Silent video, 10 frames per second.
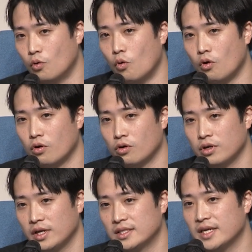
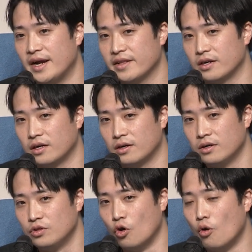or it's kind of
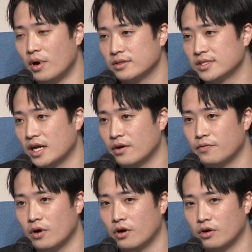normal
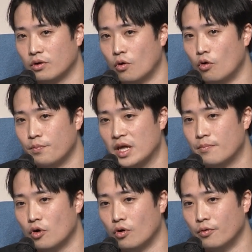stuff, or all
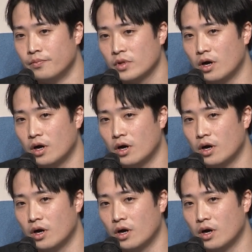people